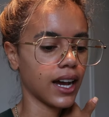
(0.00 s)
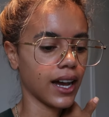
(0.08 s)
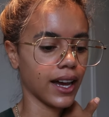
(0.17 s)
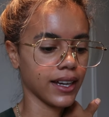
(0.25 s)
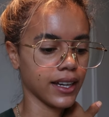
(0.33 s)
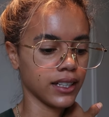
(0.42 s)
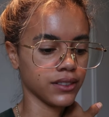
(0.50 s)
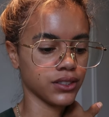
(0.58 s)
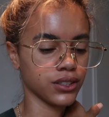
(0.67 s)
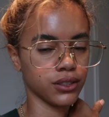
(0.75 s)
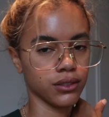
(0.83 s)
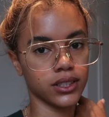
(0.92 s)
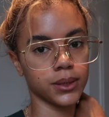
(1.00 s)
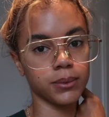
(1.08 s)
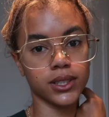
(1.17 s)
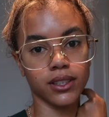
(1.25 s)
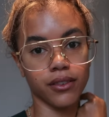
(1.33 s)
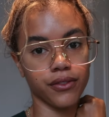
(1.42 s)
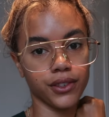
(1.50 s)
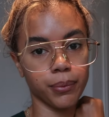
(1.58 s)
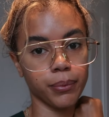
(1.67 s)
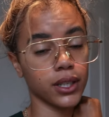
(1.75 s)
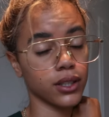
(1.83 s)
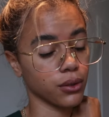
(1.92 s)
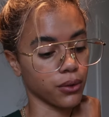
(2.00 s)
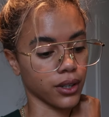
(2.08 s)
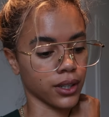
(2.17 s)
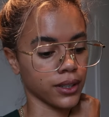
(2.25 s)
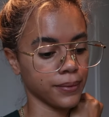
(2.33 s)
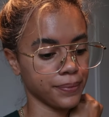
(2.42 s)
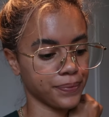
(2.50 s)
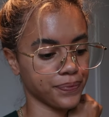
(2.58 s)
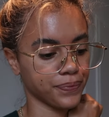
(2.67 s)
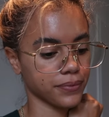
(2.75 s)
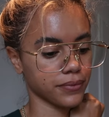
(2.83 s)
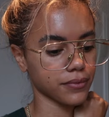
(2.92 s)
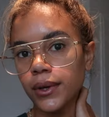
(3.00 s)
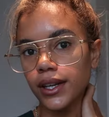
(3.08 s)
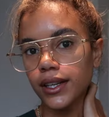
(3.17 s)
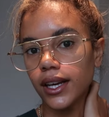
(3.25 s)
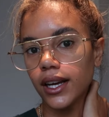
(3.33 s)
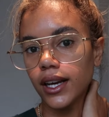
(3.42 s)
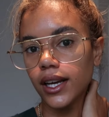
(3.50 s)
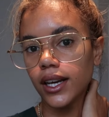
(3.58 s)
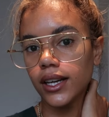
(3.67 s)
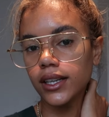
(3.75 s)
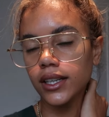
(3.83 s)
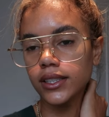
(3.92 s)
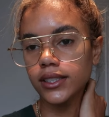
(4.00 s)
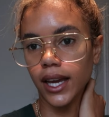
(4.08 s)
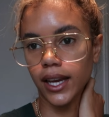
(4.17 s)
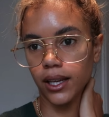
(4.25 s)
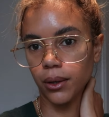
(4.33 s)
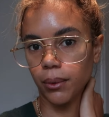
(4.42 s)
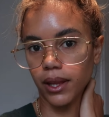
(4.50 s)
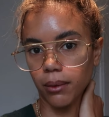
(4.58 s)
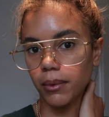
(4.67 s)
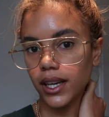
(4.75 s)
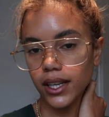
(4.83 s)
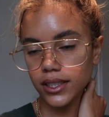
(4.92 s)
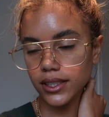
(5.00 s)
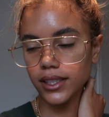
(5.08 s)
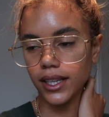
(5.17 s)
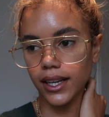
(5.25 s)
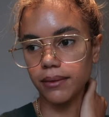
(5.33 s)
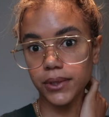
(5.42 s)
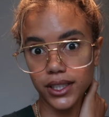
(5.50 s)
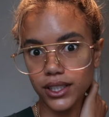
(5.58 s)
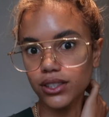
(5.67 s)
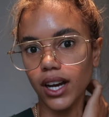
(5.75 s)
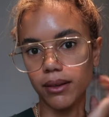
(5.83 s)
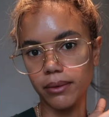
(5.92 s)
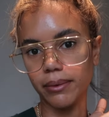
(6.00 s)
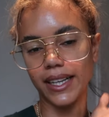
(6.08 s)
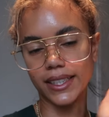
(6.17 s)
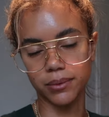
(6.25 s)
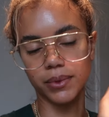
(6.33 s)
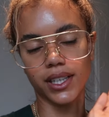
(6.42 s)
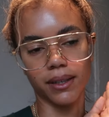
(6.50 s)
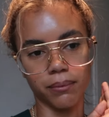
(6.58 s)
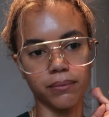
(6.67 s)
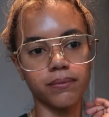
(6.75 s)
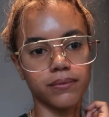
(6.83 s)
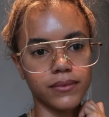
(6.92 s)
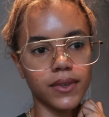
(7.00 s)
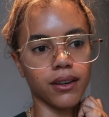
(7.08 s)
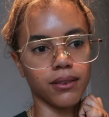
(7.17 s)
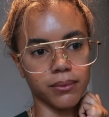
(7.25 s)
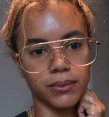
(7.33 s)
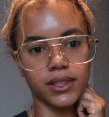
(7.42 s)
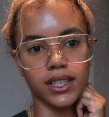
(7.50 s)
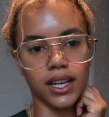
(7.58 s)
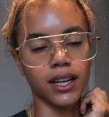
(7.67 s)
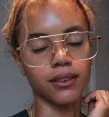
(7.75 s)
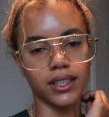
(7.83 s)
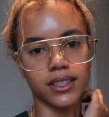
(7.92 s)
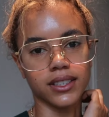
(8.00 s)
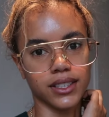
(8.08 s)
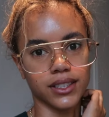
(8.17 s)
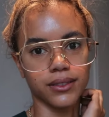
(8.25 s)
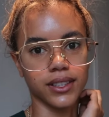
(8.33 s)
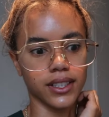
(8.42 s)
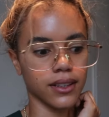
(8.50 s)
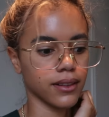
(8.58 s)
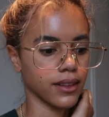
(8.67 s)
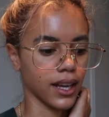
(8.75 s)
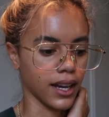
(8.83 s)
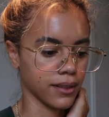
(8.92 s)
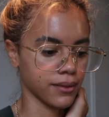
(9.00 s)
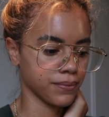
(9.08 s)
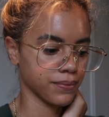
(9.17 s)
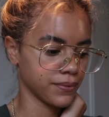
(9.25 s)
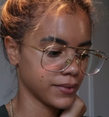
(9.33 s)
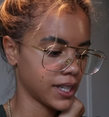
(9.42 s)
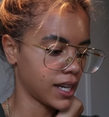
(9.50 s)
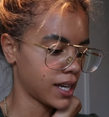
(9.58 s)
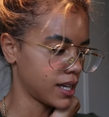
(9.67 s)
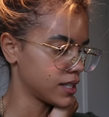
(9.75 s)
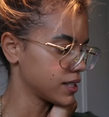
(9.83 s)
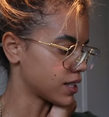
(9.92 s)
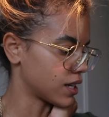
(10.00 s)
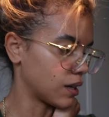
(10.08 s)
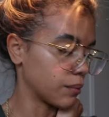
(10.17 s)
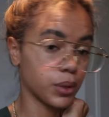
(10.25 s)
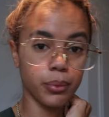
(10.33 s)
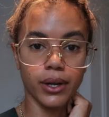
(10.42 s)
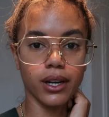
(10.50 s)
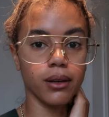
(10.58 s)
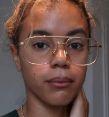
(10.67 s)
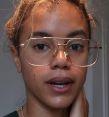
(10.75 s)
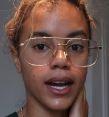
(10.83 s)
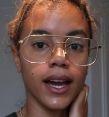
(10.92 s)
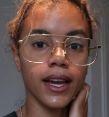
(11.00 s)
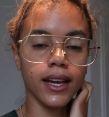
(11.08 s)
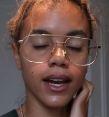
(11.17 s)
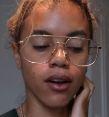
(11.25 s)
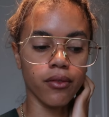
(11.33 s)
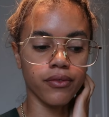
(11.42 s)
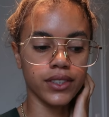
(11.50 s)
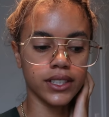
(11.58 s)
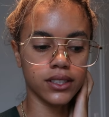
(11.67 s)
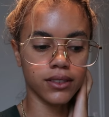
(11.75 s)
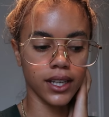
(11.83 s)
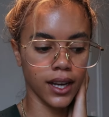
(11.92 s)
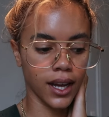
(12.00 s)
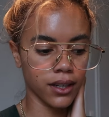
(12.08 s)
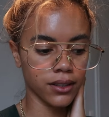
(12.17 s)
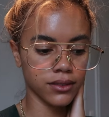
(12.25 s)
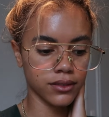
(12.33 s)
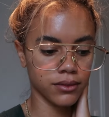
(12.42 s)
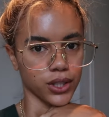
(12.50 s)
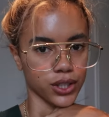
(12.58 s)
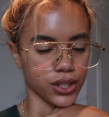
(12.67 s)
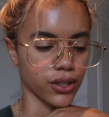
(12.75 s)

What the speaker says: I have to shoot some stuff for Pandora. I'm gonna take you with me today. I'm gonna try my best, but I'm really gonna do that. So I'm preparing my outfits right now. I'm gonna